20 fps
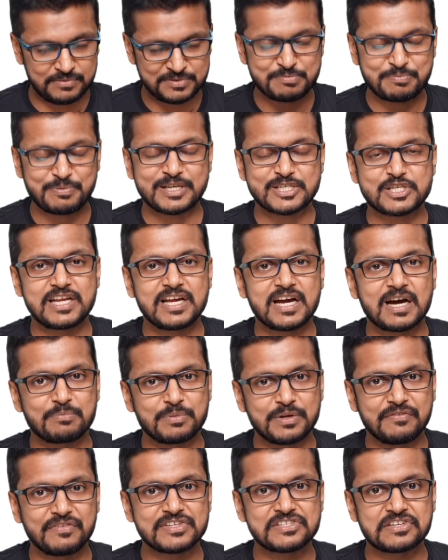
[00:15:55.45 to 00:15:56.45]
especially our
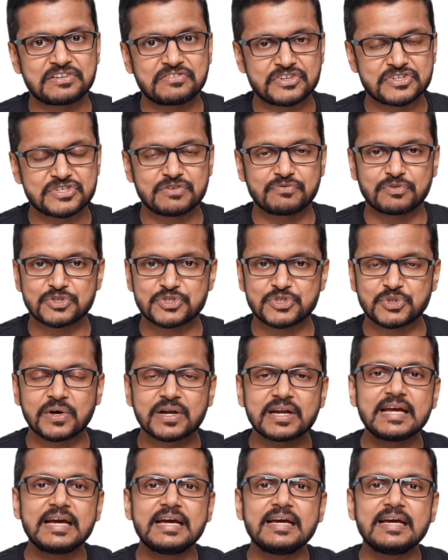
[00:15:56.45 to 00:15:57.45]
previous generation for
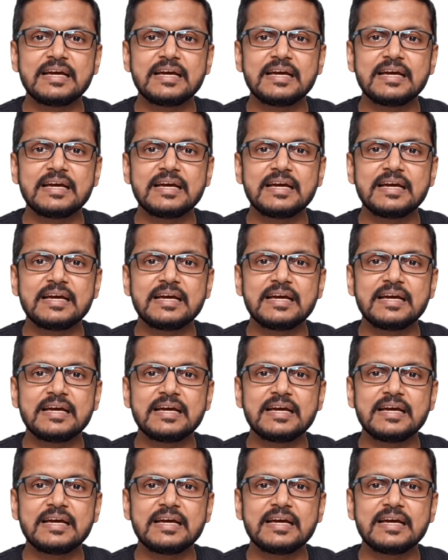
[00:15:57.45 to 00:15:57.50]
sure.